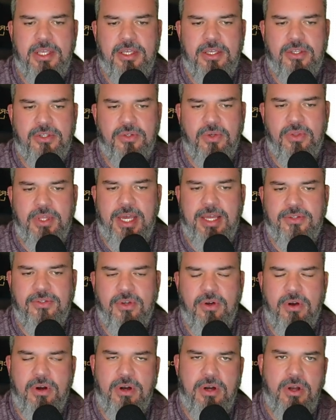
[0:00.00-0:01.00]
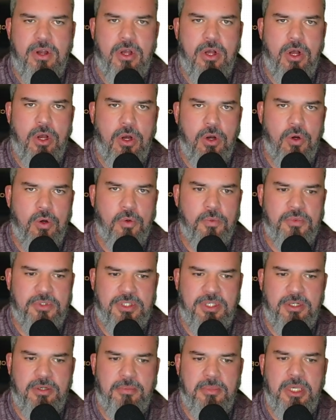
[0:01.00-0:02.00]
So that's our ohm
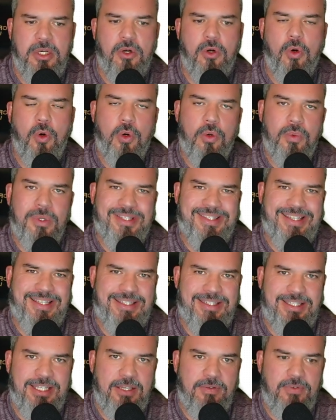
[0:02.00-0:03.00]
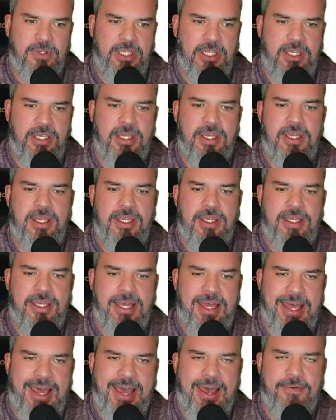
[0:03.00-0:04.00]
centimeter or resistivity
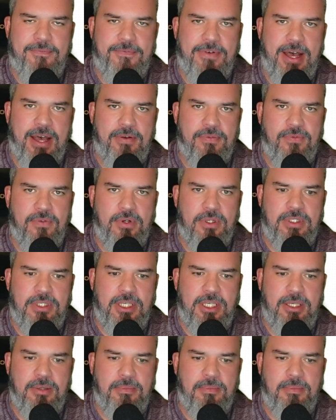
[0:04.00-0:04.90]
at 5 foot deep.